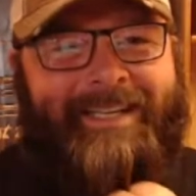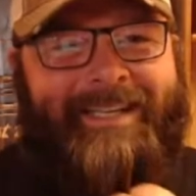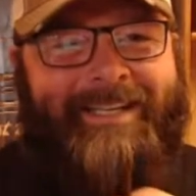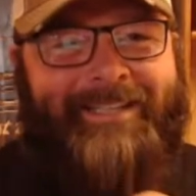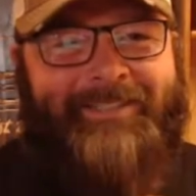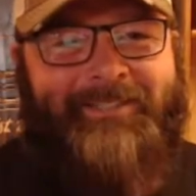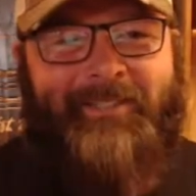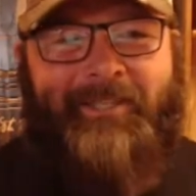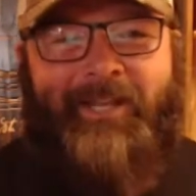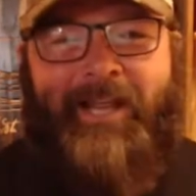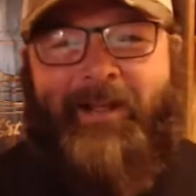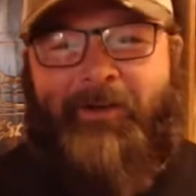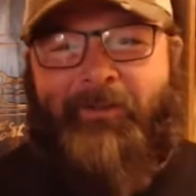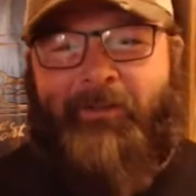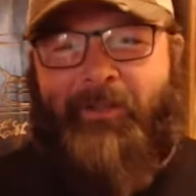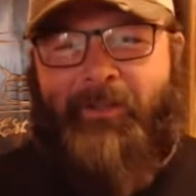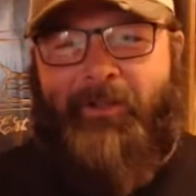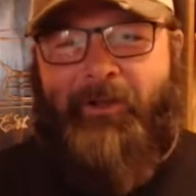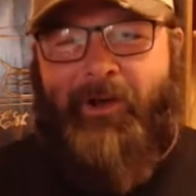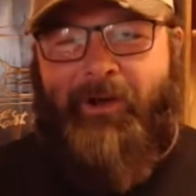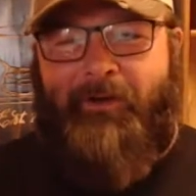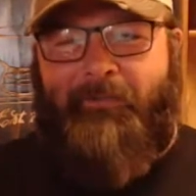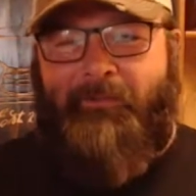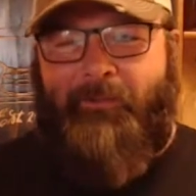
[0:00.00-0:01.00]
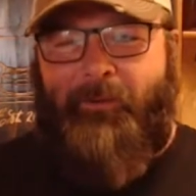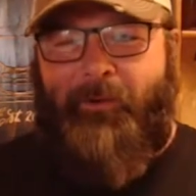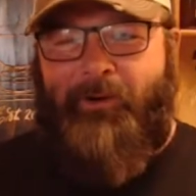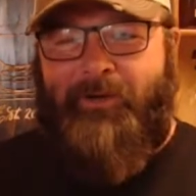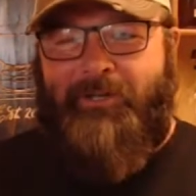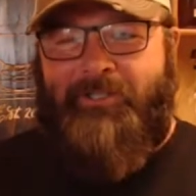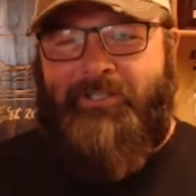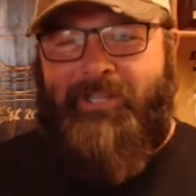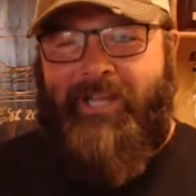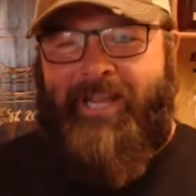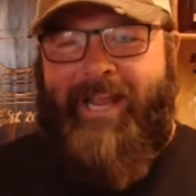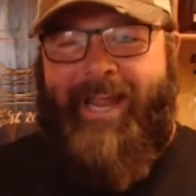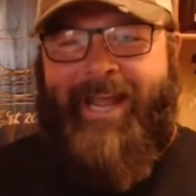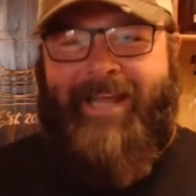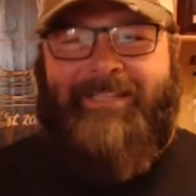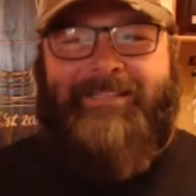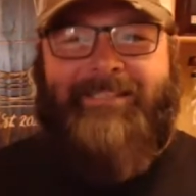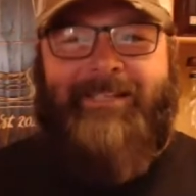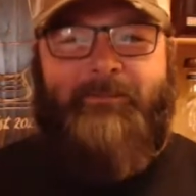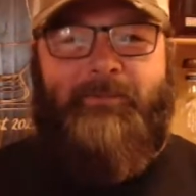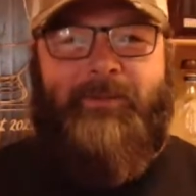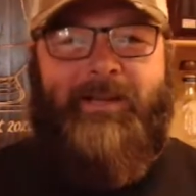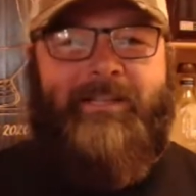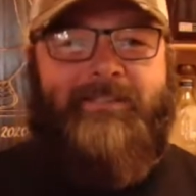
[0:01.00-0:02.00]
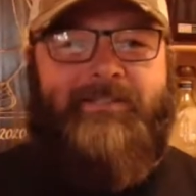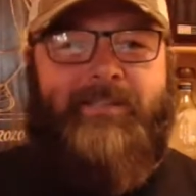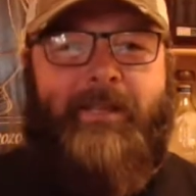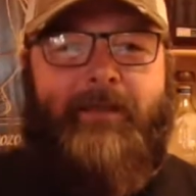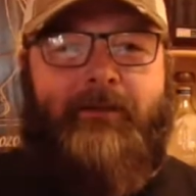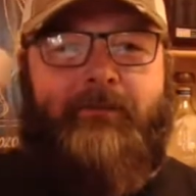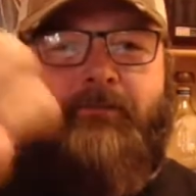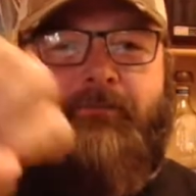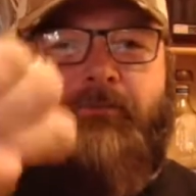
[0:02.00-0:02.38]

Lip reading: Today on the golf course, he had something. I was like,